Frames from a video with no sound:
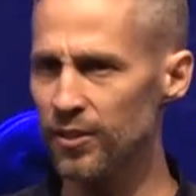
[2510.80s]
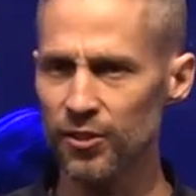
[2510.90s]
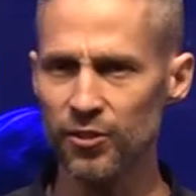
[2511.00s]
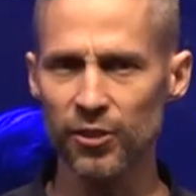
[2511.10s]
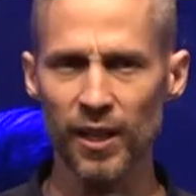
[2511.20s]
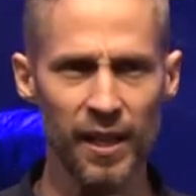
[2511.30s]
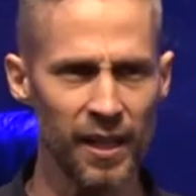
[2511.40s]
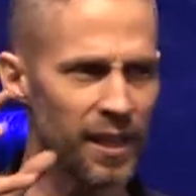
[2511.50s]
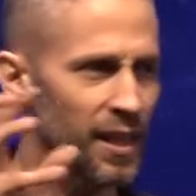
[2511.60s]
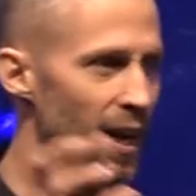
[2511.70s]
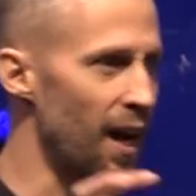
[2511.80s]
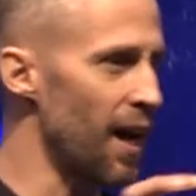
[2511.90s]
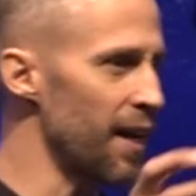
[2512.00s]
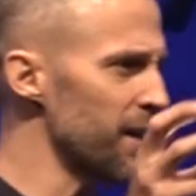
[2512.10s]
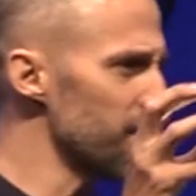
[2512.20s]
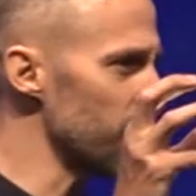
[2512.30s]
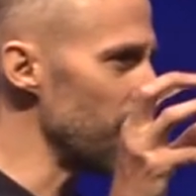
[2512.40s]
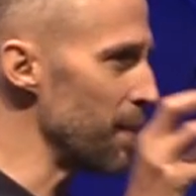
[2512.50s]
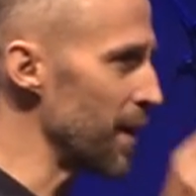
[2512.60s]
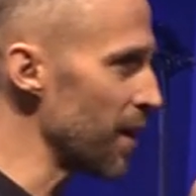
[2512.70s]
to see God do
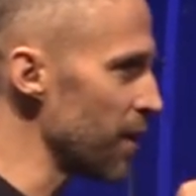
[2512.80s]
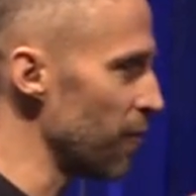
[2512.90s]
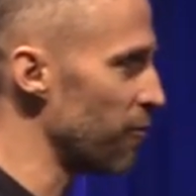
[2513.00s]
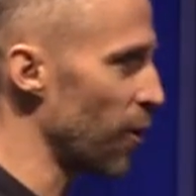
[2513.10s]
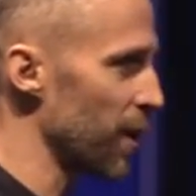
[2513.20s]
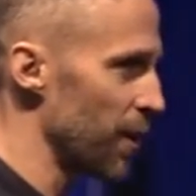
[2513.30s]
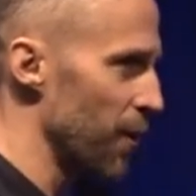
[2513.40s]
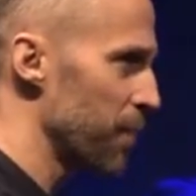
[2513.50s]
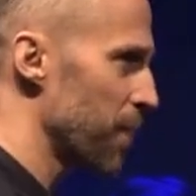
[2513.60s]
a miracle for you.